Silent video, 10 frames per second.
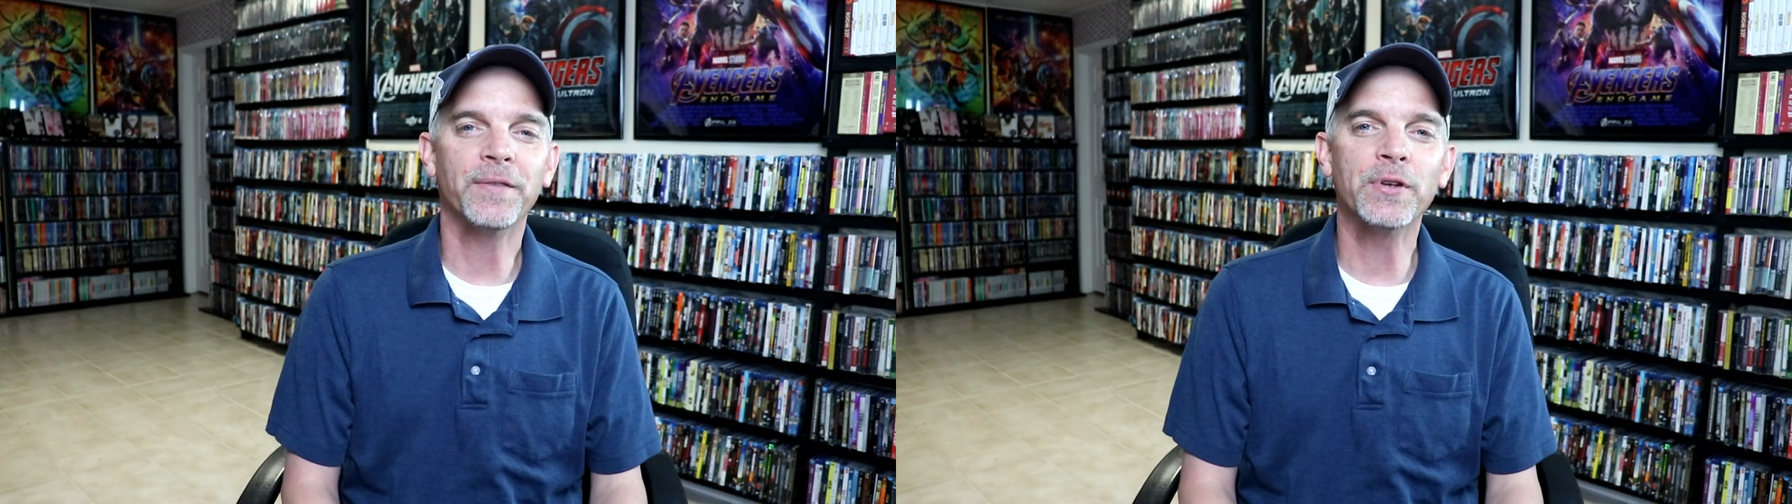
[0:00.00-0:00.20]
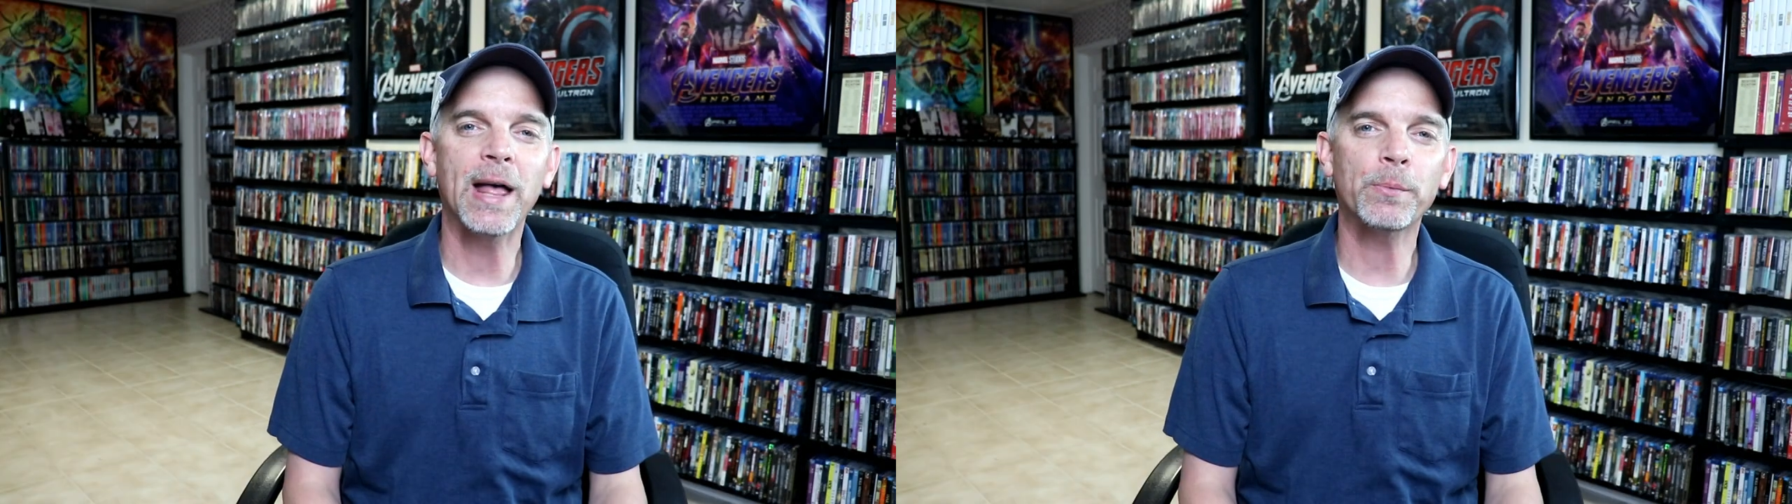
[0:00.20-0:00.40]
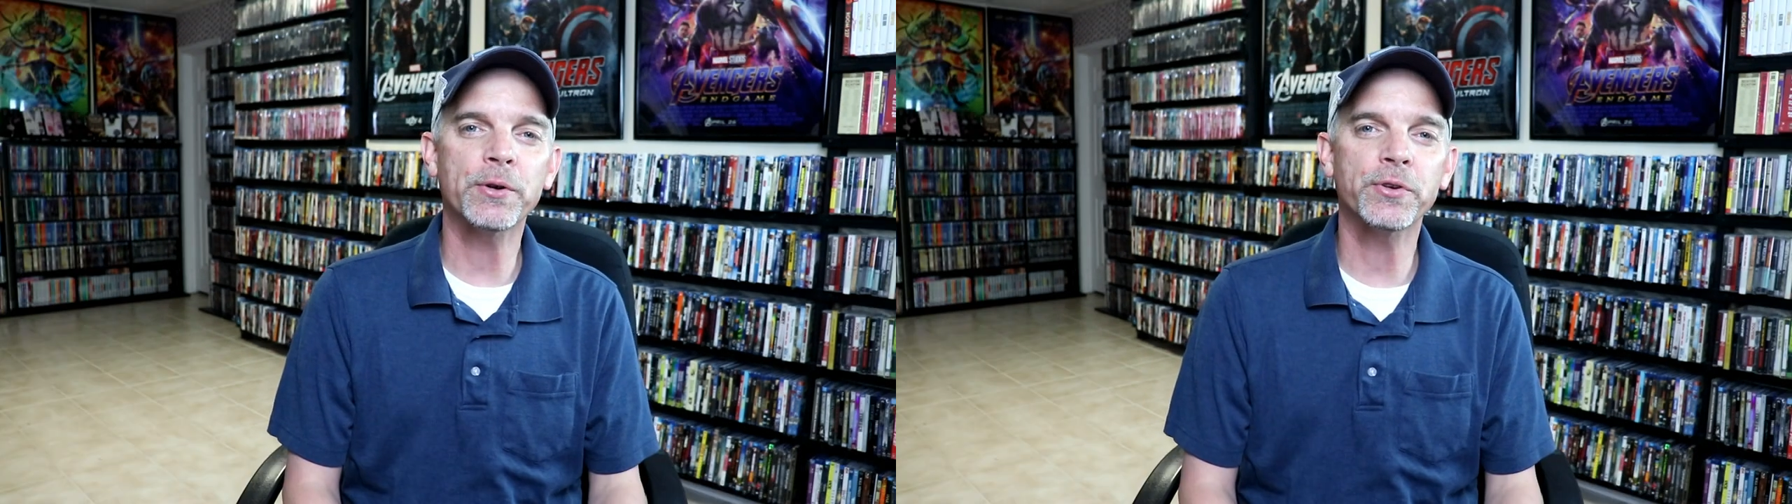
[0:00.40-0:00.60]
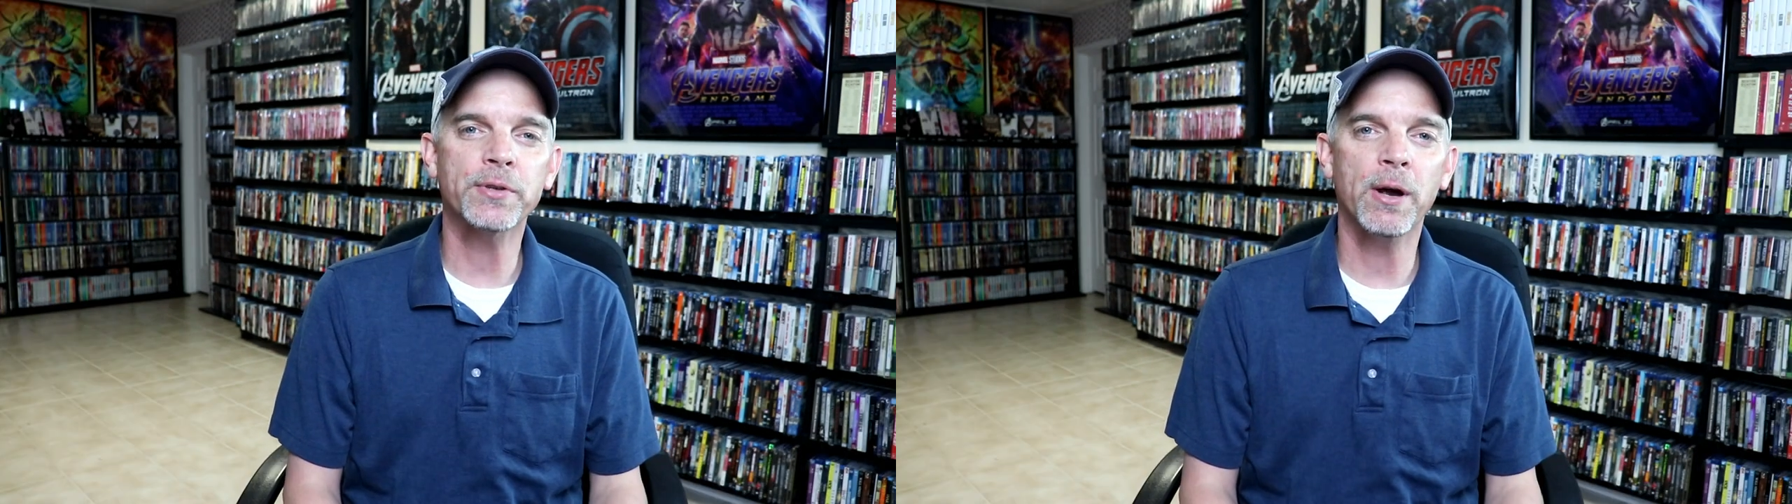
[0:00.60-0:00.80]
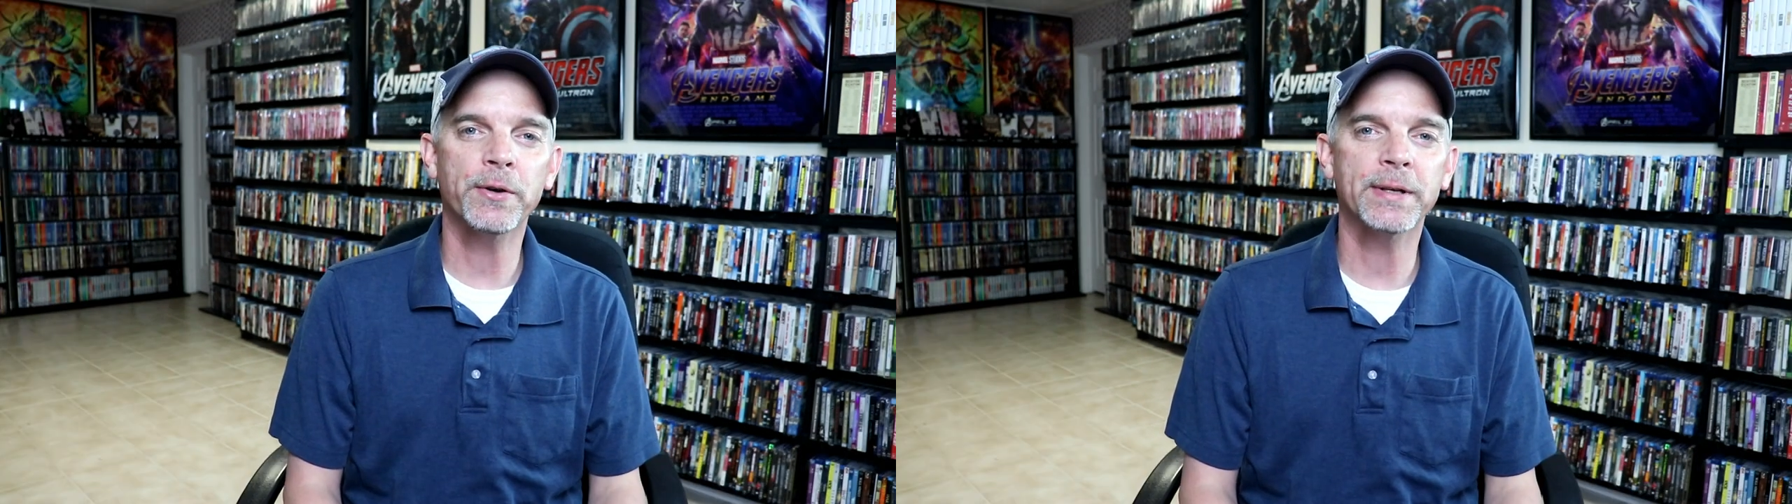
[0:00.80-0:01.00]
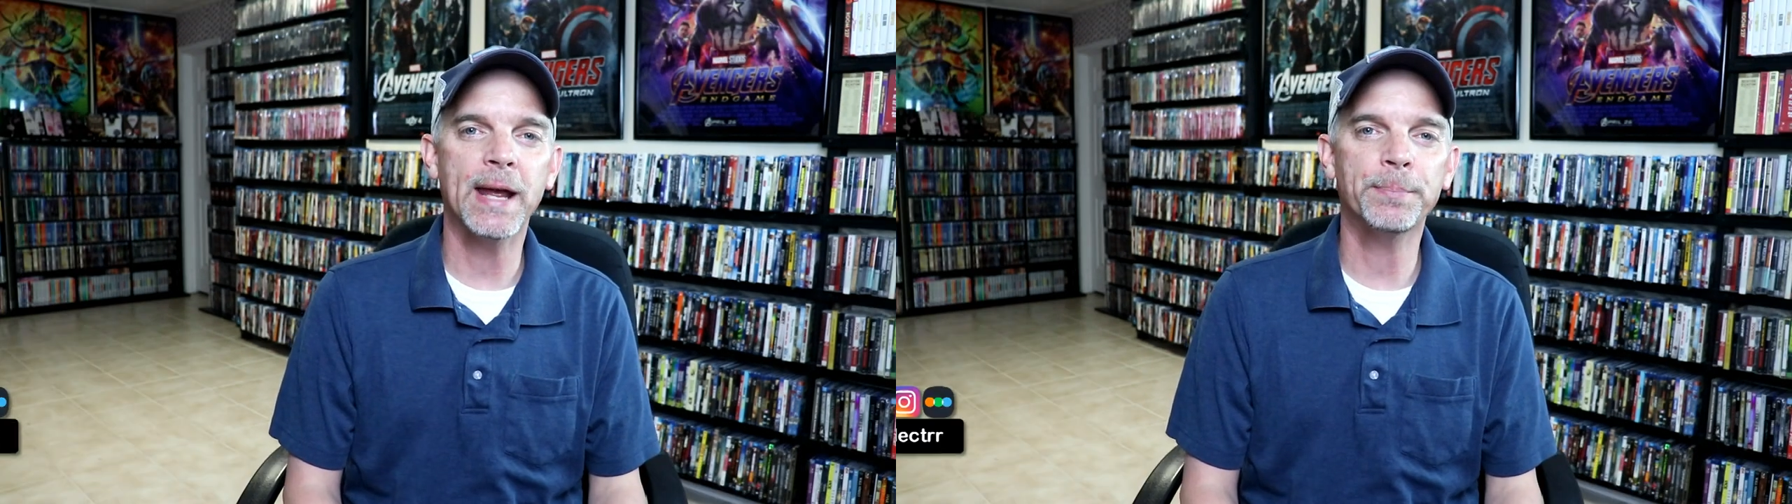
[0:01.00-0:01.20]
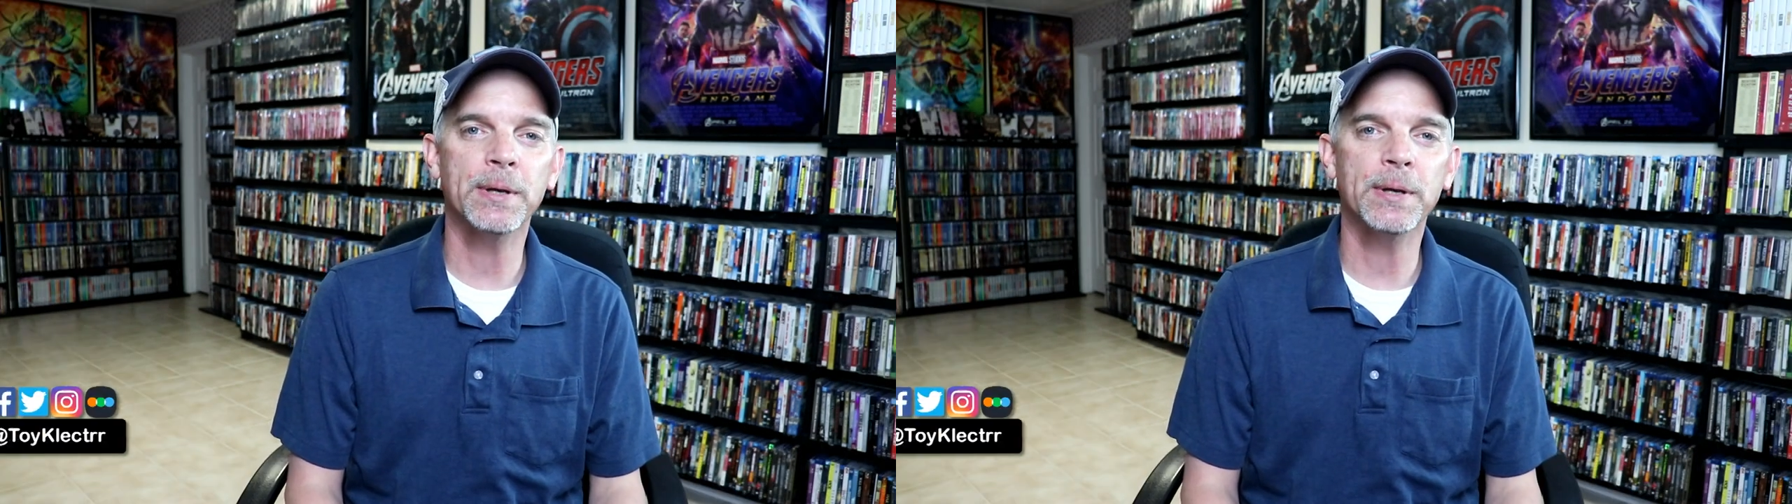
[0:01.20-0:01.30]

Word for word: If you like what you saw here today,